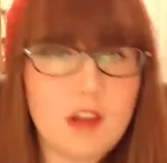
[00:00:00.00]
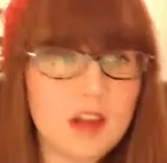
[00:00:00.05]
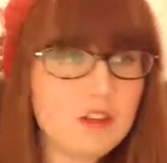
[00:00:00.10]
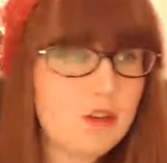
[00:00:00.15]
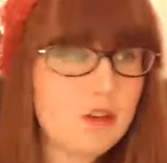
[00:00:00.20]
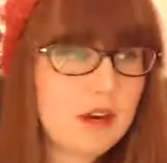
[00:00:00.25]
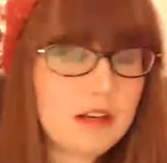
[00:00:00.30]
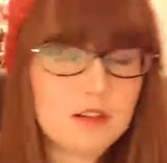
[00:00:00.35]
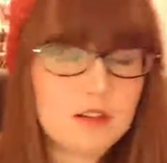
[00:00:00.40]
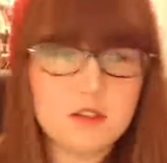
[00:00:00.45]
I
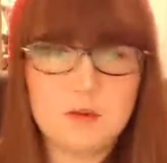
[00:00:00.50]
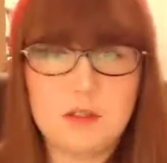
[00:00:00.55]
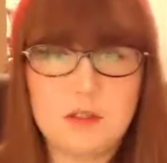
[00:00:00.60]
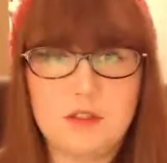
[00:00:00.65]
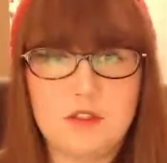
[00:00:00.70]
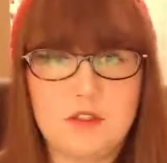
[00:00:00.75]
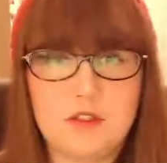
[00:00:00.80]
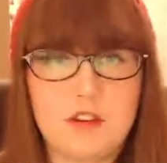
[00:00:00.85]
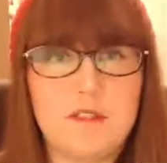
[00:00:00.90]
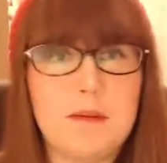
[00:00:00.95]
try not to
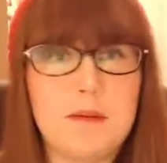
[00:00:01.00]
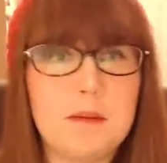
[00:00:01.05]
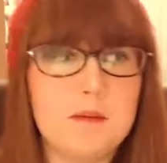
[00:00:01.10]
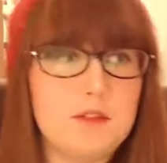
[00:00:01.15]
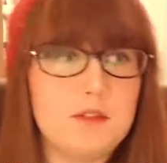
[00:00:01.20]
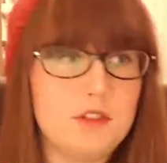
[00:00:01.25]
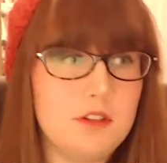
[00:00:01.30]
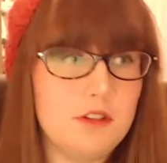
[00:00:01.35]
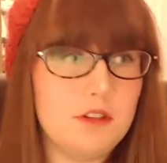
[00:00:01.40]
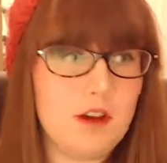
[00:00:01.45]
introduce
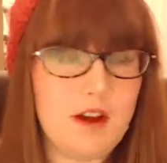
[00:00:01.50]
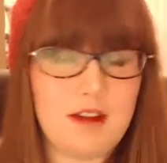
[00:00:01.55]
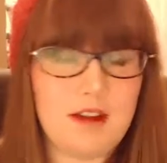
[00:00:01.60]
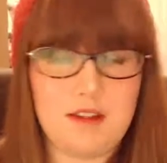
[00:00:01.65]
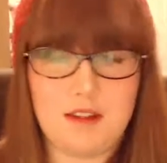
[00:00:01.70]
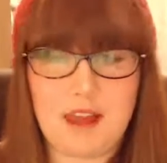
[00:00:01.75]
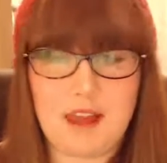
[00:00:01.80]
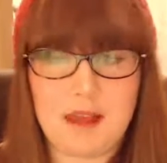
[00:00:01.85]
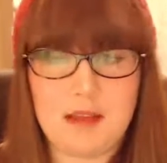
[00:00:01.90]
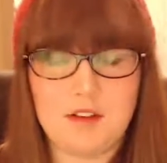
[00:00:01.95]
people to you
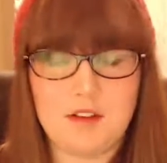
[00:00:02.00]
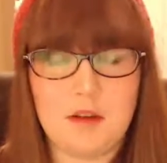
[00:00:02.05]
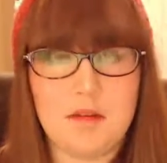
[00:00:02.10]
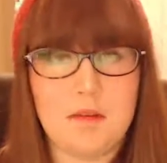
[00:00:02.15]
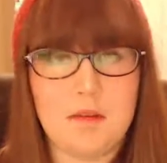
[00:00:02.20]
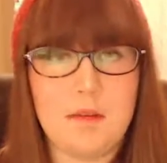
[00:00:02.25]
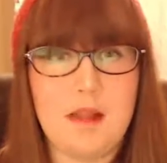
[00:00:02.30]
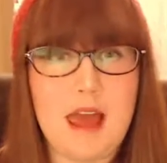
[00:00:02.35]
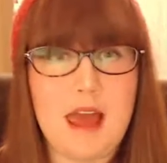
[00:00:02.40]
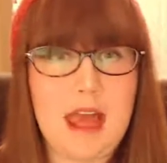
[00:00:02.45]
guys, like, in
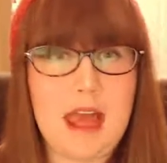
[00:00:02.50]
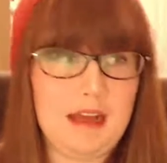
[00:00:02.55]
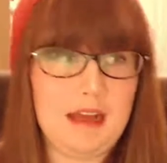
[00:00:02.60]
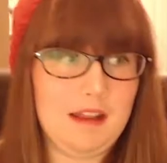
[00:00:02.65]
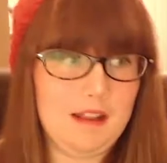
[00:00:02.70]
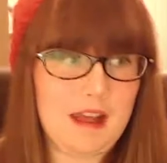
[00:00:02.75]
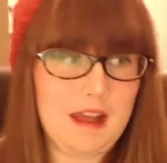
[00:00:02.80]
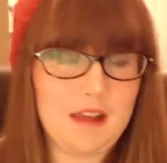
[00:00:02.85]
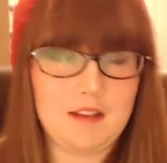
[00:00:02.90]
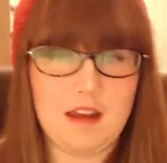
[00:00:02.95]
terms of
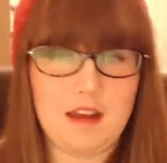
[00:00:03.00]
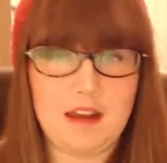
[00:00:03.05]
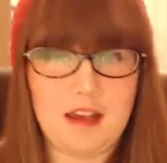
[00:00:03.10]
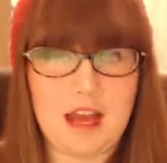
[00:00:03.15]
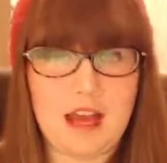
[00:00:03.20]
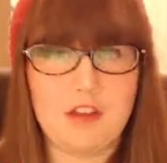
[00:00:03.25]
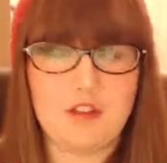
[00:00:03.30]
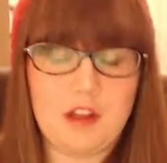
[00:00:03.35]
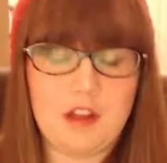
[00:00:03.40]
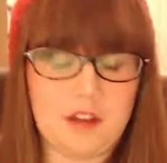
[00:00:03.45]
playing, unless I
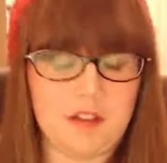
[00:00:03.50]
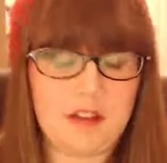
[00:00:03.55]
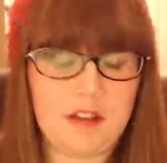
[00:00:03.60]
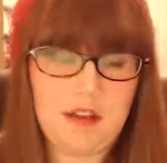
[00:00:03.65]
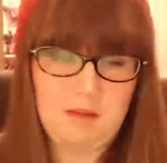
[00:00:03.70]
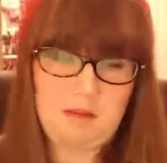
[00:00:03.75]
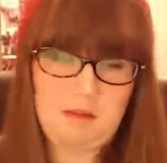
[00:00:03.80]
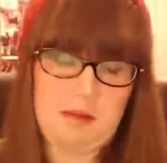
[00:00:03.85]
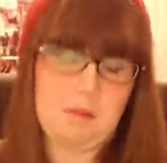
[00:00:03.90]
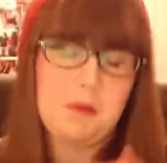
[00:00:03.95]
actually
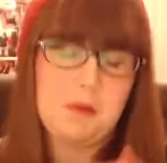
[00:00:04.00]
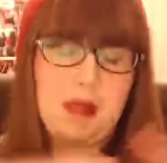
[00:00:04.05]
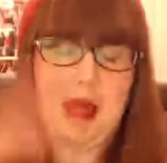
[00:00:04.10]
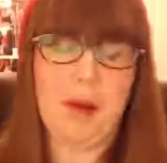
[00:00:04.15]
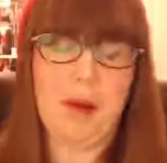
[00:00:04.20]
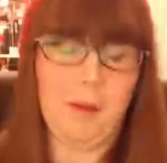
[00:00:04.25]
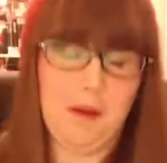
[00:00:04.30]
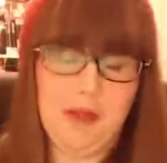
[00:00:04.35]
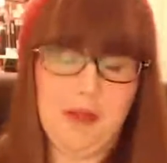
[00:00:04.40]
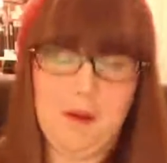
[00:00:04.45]
see me
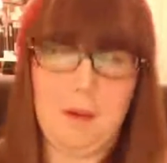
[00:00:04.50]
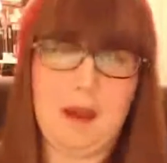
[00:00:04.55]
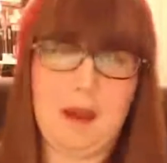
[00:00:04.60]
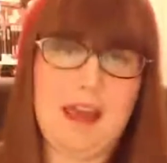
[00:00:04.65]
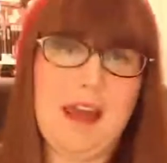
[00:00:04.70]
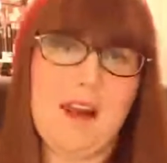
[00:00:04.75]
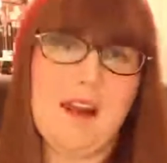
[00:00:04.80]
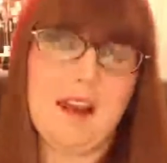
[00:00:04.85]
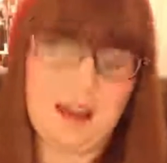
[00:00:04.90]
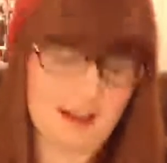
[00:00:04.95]
playing with them
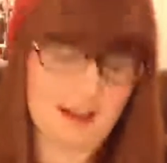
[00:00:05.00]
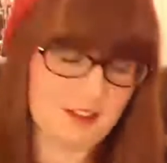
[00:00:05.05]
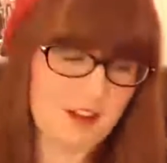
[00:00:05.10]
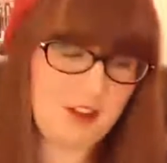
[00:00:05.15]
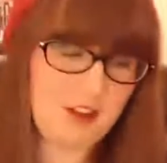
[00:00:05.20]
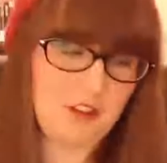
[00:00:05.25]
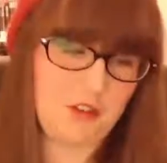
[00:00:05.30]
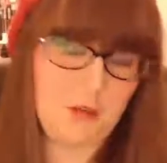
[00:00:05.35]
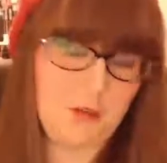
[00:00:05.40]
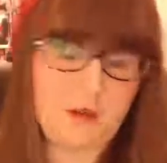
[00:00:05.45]
again. Like, I
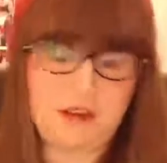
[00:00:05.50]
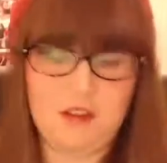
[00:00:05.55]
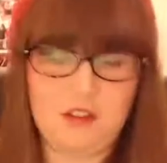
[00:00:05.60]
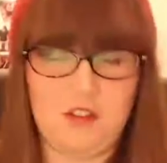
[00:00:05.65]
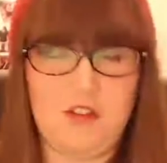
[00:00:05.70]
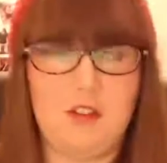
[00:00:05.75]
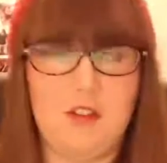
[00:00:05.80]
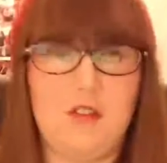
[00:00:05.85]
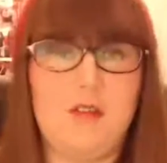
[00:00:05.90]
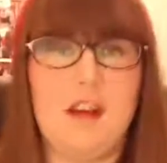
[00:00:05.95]
don't just want to
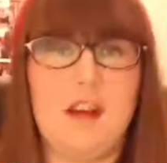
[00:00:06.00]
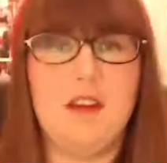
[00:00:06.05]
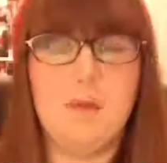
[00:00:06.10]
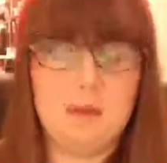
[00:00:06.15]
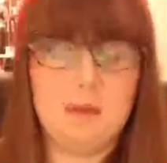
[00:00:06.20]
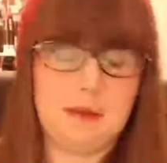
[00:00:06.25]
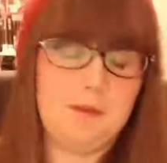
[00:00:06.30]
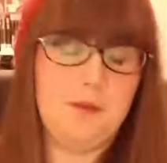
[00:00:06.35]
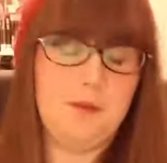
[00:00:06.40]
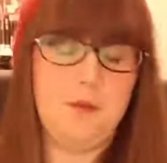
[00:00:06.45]
introduce
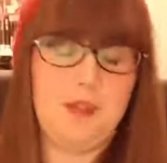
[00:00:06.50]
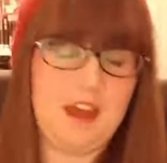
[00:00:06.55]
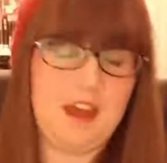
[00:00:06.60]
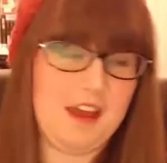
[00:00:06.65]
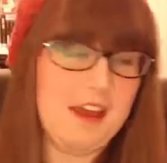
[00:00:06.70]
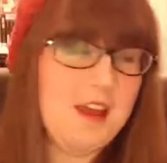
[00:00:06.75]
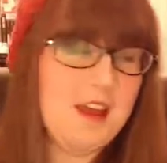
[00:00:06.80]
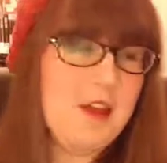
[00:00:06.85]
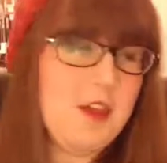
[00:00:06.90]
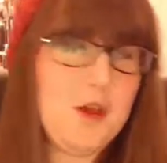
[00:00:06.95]
random people
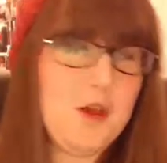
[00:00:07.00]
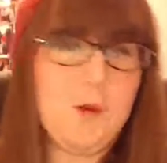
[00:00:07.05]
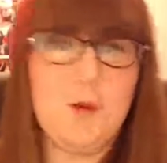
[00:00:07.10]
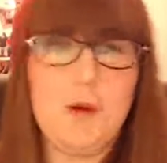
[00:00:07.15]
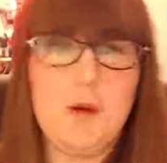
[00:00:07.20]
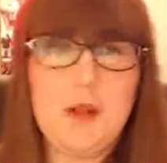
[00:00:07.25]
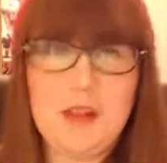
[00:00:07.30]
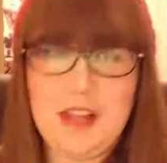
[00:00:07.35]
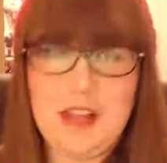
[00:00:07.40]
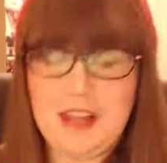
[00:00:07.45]
that you
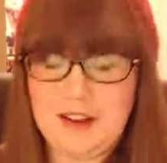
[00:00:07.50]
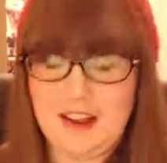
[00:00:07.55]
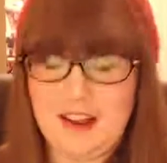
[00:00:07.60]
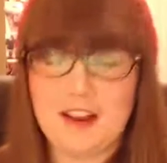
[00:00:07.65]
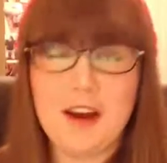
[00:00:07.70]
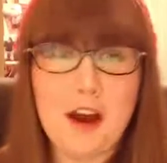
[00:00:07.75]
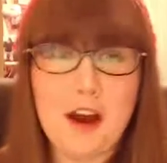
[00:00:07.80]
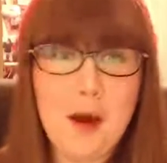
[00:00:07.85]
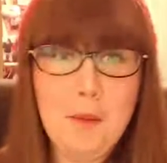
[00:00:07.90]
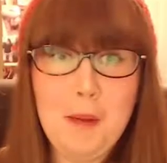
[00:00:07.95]
want,
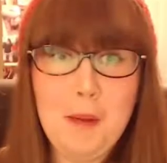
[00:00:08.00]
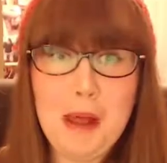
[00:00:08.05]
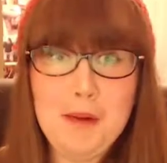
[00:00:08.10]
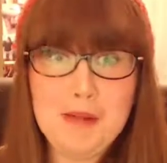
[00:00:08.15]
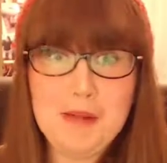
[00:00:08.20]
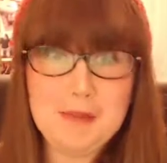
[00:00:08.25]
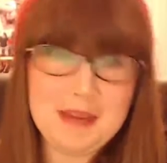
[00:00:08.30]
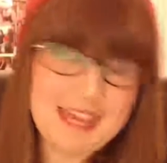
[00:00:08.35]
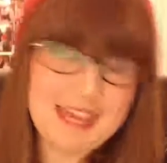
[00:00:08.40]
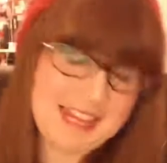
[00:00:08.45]
like, oh, I'll play
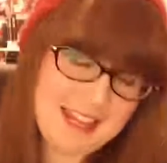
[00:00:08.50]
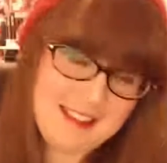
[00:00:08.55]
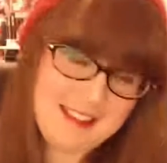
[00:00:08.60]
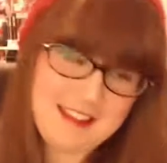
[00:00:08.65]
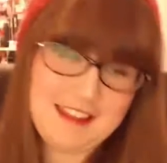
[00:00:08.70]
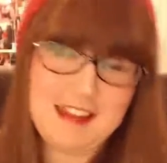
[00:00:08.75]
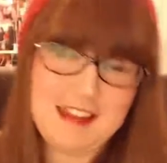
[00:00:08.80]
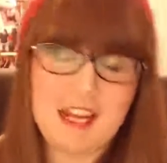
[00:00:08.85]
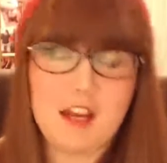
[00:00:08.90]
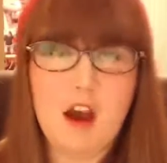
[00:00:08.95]
with them again,
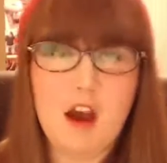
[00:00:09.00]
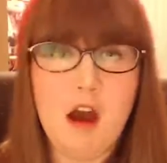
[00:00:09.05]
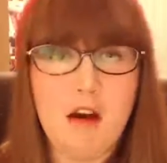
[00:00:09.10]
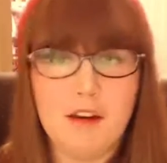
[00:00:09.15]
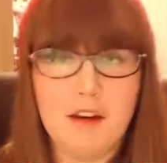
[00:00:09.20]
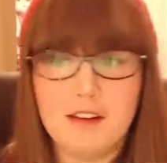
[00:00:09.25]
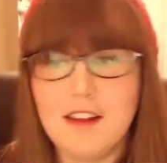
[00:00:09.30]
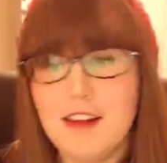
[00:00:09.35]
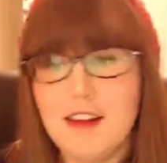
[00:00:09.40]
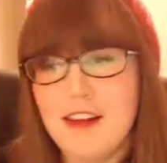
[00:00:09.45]
and then I
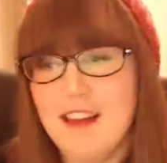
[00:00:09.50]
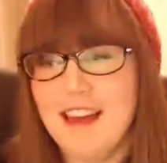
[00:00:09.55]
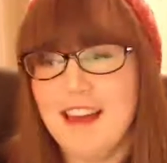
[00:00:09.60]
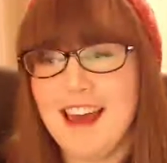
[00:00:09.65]
can't.